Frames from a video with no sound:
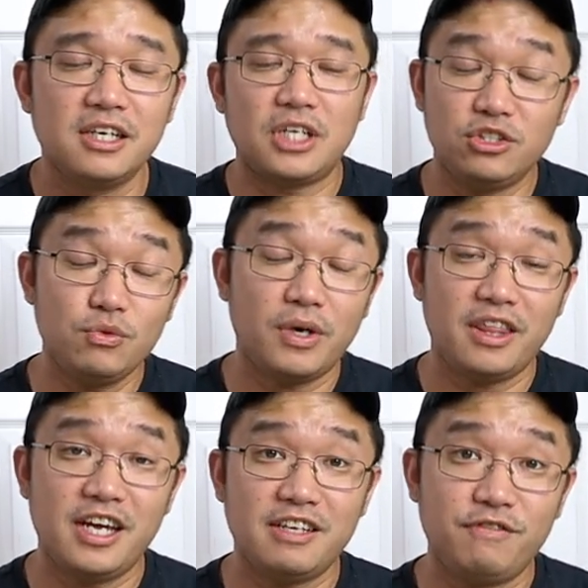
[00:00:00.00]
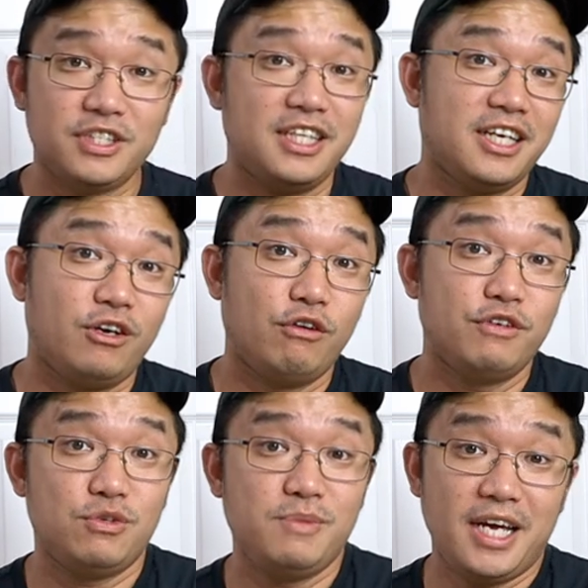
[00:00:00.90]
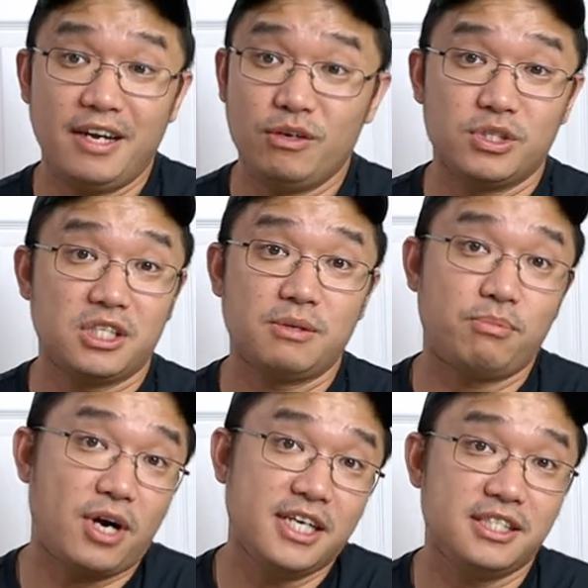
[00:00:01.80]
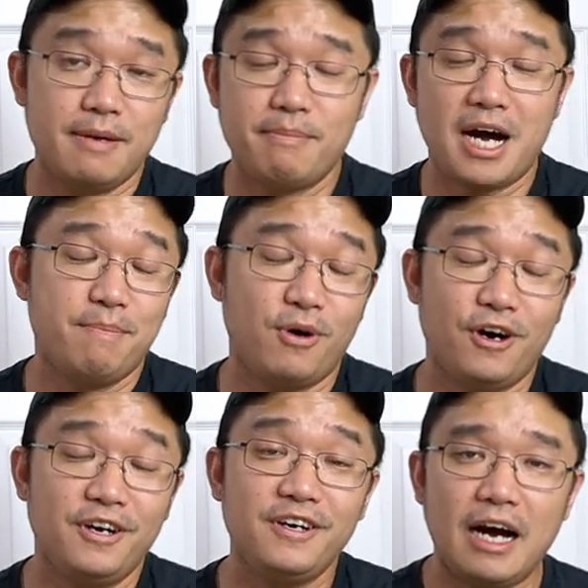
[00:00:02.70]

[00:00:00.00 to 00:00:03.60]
So I do want to thank them for sending it over to me and it was a surprise in my part.